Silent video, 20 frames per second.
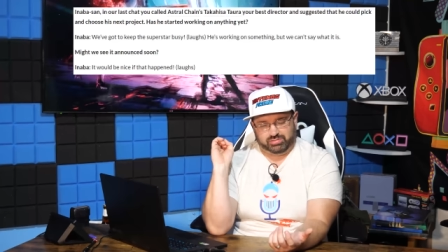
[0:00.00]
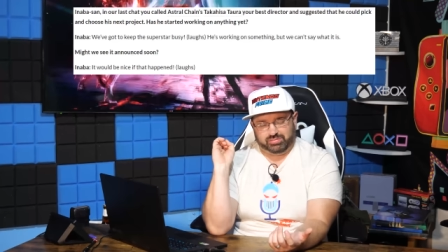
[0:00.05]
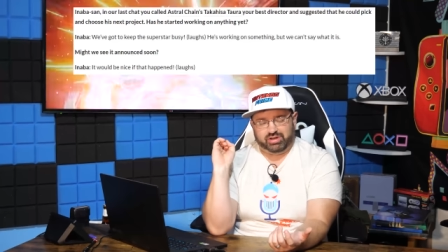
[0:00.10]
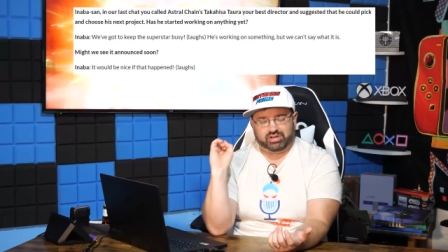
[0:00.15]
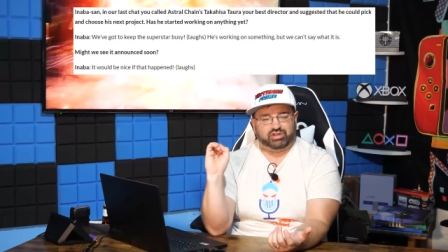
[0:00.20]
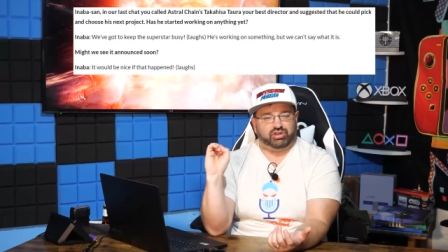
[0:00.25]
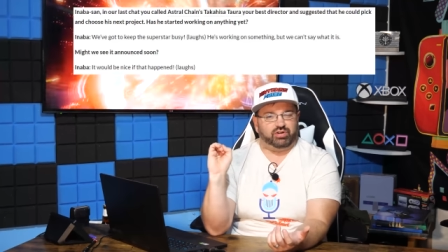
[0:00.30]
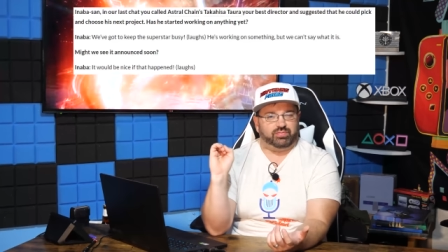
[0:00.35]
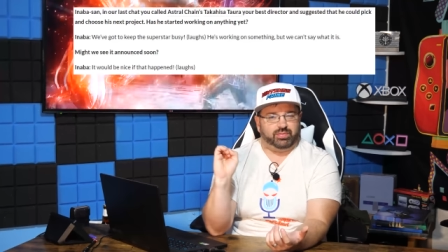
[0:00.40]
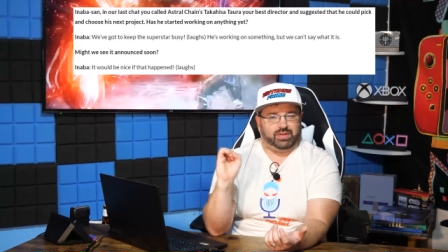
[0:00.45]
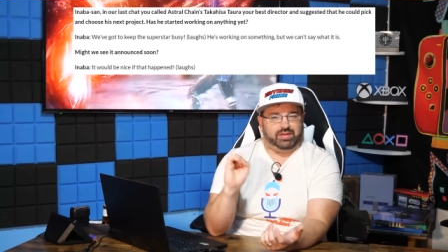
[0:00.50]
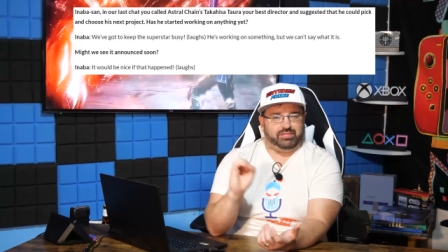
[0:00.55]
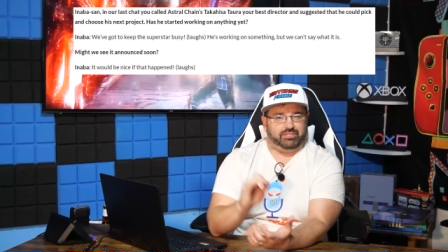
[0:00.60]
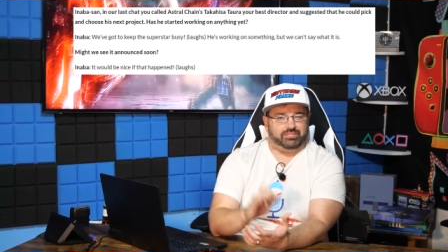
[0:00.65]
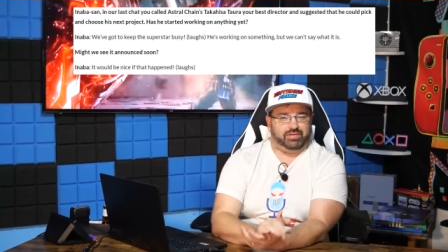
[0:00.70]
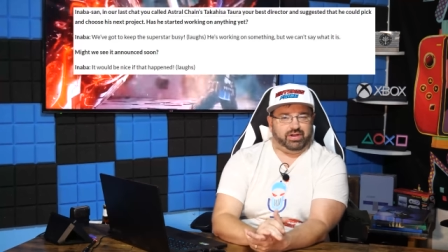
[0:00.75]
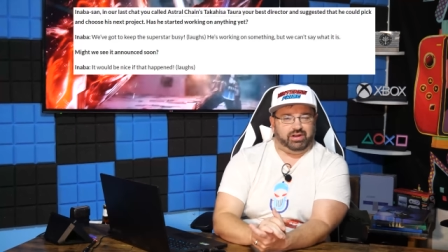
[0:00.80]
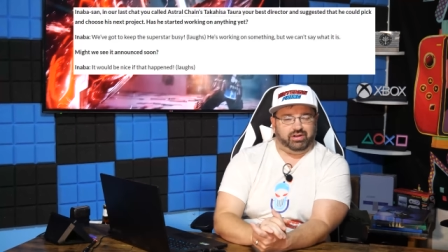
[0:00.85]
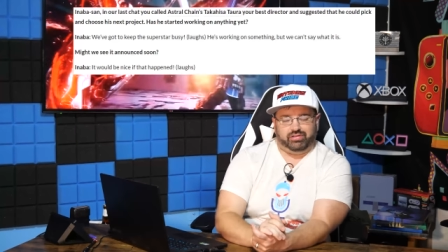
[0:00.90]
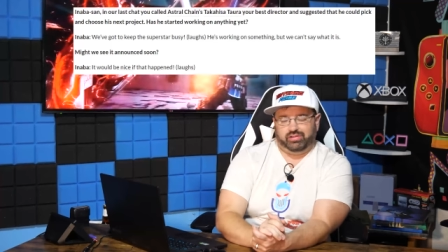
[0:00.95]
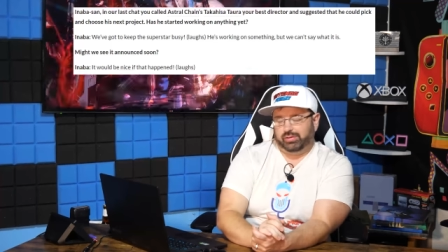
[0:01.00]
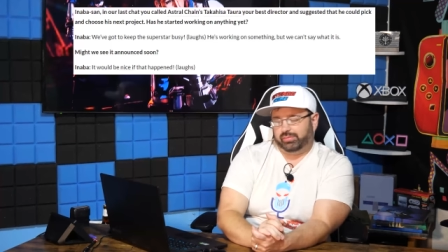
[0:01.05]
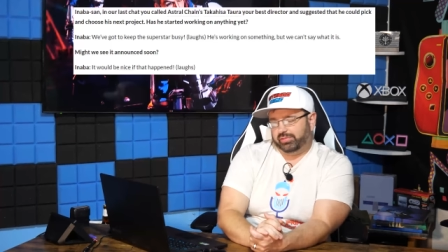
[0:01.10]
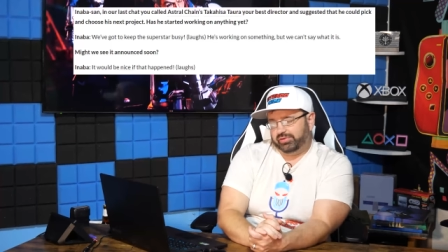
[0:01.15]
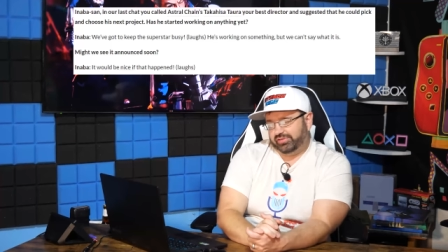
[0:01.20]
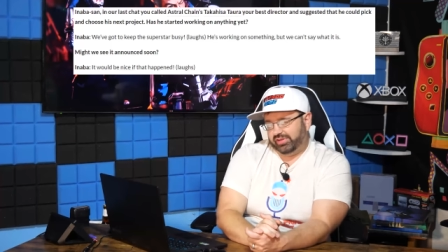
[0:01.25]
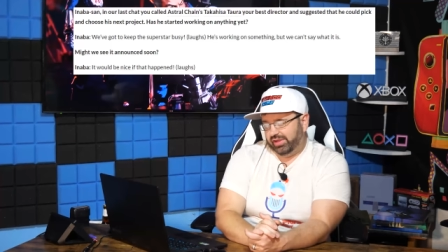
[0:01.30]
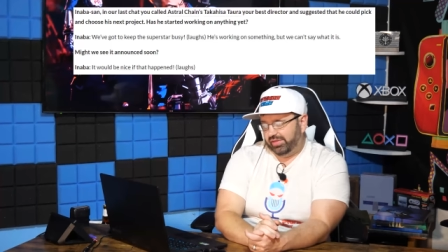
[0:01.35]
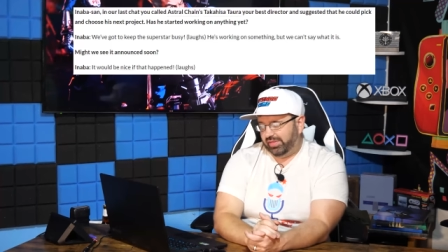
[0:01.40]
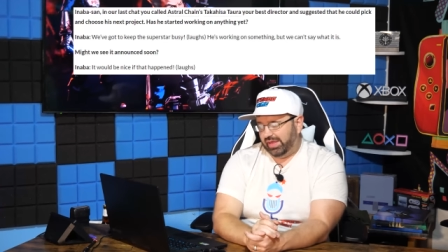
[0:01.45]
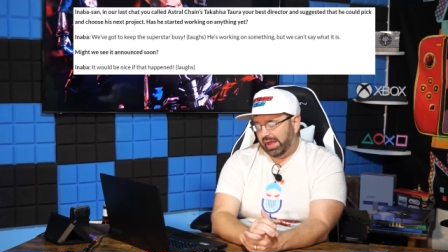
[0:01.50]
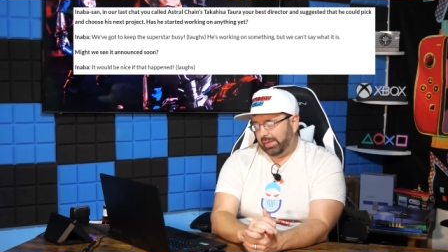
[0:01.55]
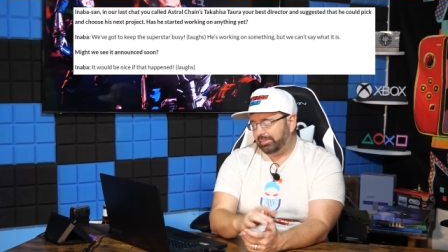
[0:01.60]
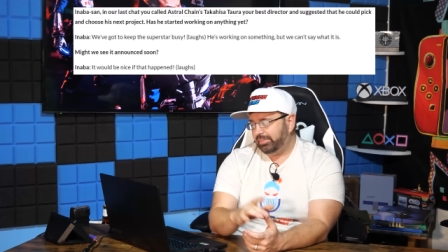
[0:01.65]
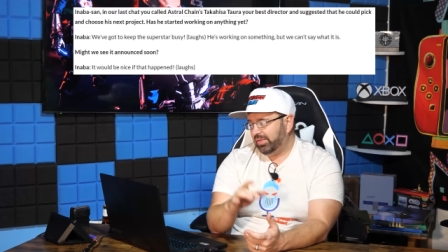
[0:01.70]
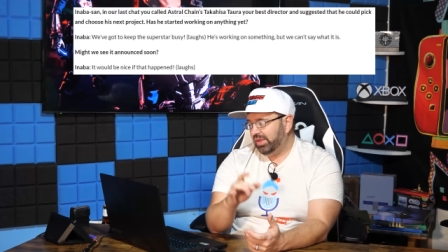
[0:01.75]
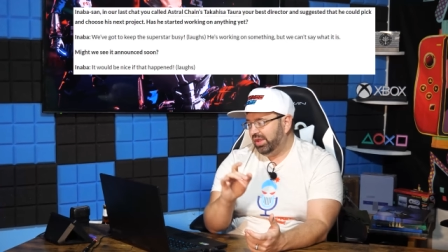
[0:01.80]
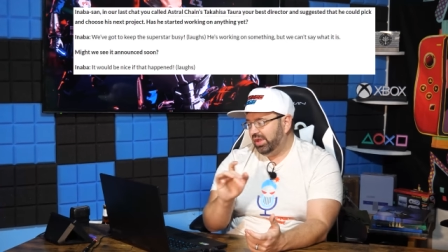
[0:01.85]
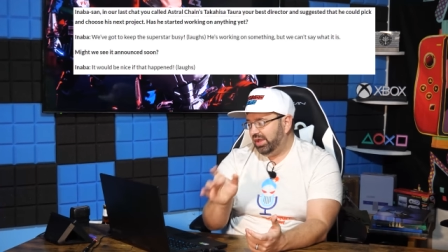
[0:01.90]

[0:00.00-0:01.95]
I'm not sure if we have final numbers on that.